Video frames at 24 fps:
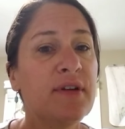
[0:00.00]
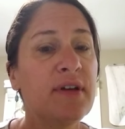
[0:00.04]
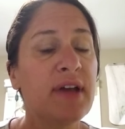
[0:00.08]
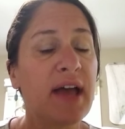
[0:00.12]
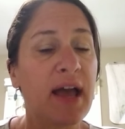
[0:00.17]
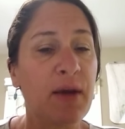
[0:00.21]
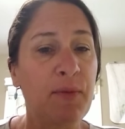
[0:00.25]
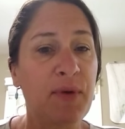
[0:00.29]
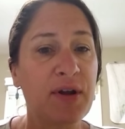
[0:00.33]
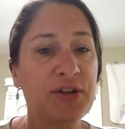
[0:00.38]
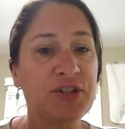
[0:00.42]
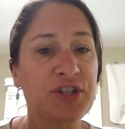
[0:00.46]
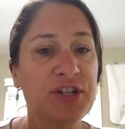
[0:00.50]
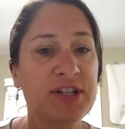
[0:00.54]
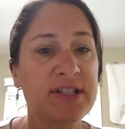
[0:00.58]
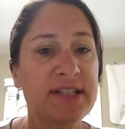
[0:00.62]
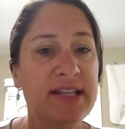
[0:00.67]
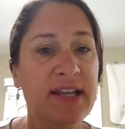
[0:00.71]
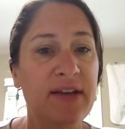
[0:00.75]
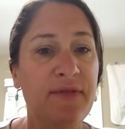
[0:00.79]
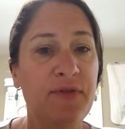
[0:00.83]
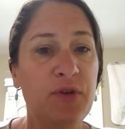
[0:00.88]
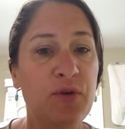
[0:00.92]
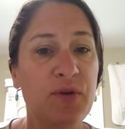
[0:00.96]
I want you to see
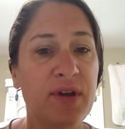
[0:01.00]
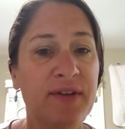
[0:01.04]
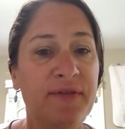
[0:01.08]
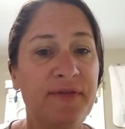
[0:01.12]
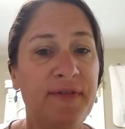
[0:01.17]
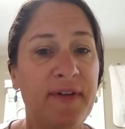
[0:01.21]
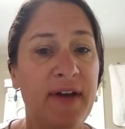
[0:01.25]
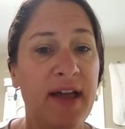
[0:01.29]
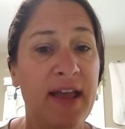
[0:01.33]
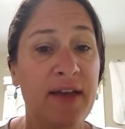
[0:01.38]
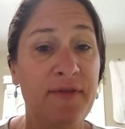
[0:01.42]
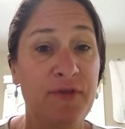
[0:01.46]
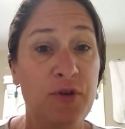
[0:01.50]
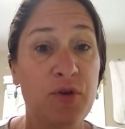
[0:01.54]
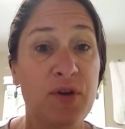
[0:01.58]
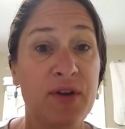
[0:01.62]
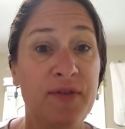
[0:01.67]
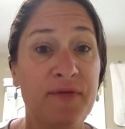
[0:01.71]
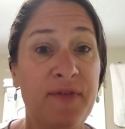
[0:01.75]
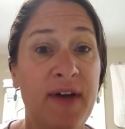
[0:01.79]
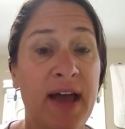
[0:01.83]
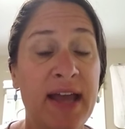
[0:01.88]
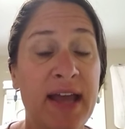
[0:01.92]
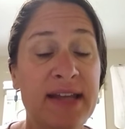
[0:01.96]
if you can
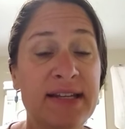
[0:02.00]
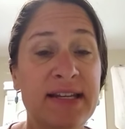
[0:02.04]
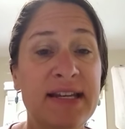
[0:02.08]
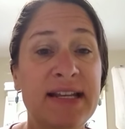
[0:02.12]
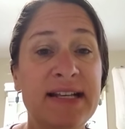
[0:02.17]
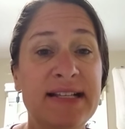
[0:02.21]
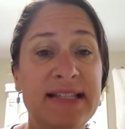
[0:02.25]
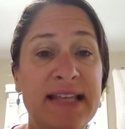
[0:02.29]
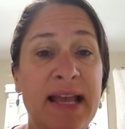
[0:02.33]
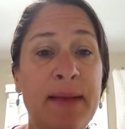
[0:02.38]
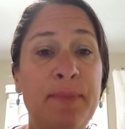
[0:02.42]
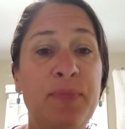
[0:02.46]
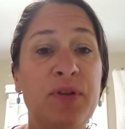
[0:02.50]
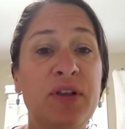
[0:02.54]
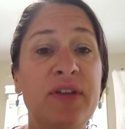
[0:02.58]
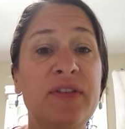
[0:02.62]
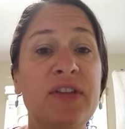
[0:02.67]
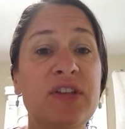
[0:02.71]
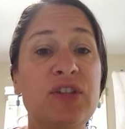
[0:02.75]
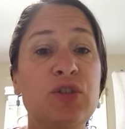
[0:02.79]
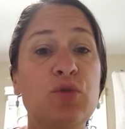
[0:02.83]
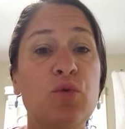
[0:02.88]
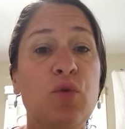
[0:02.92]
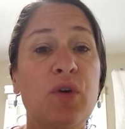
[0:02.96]
find an example in the
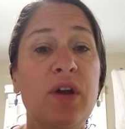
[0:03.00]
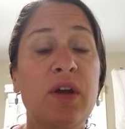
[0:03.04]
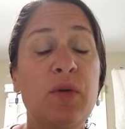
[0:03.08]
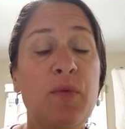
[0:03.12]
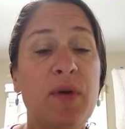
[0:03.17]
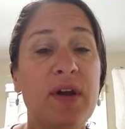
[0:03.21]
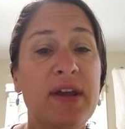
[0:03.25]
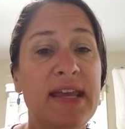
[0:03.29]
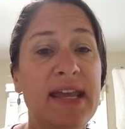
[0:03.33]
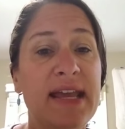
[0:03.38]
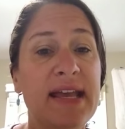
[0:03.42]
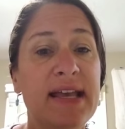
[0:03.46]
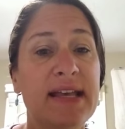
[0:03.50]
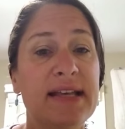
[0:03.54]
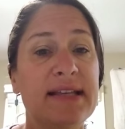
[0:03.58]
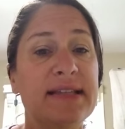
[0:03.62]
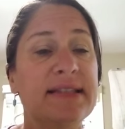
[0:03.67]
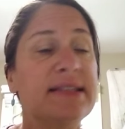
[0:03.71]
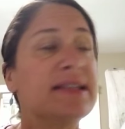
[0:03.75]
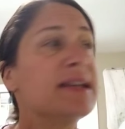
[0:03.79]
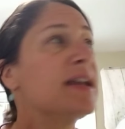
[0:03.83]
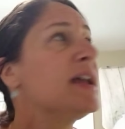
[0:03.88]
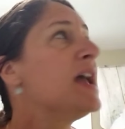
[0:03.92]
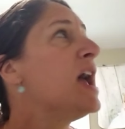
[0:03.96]
story where he
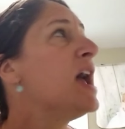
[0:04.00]
is.